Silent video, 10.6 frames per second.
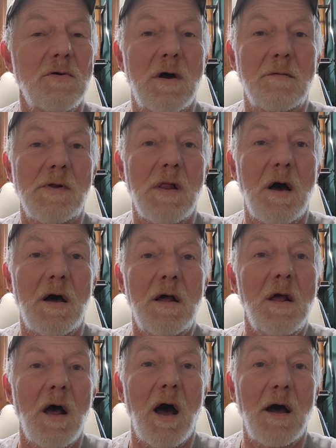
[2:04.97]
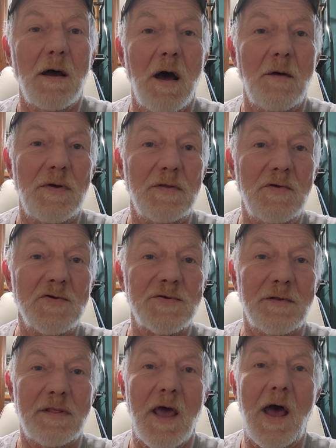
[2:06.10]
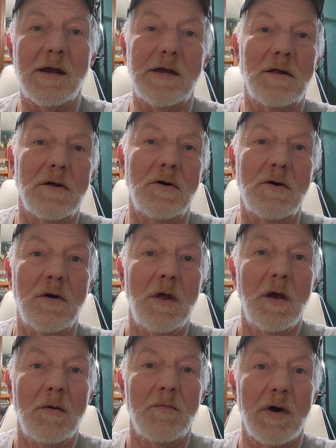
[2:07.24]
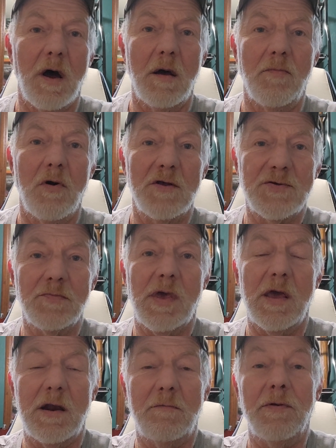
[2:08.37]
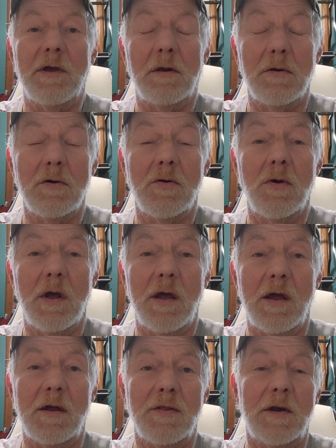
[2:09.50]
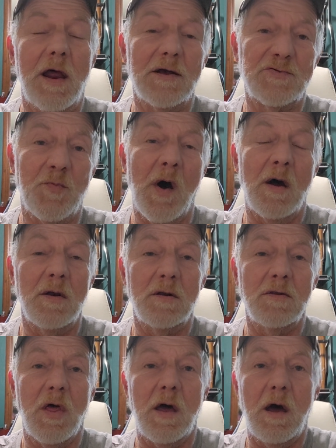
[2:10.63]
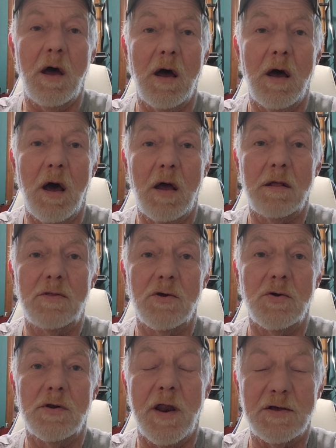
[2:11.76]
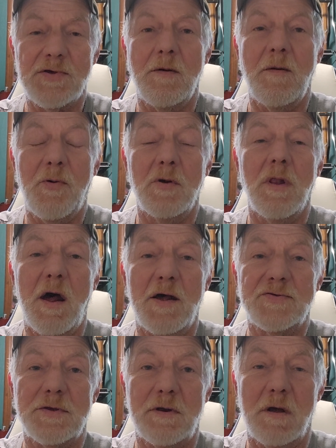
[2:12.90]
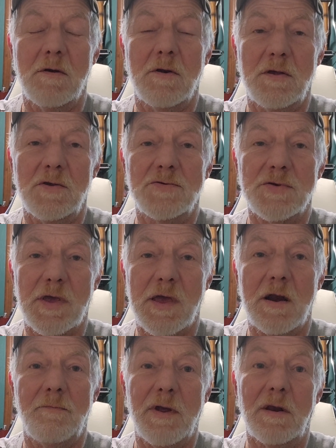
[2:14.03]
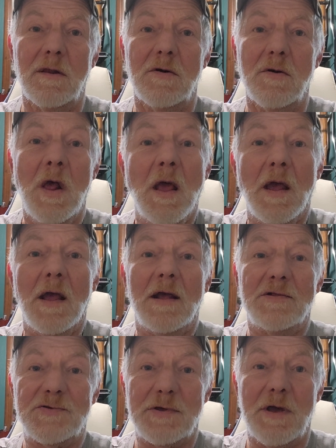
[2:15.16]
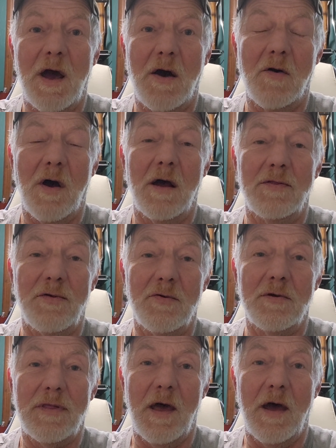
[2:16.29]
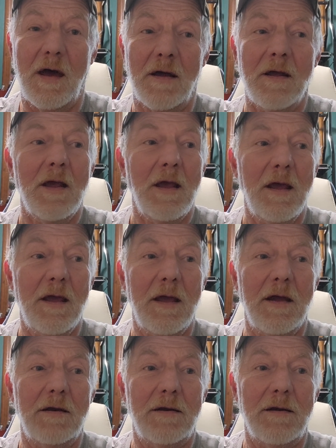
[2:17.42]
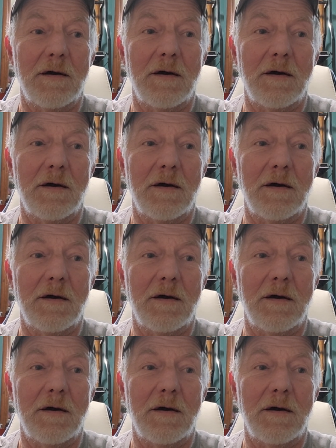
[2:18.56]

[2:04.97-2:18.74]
on them a lot. I've been using the tacky glue, but I bought some canopy glue, and the next model that I do, the next time I put glass in, I'm going to use the canopy glue and see how I do with that. And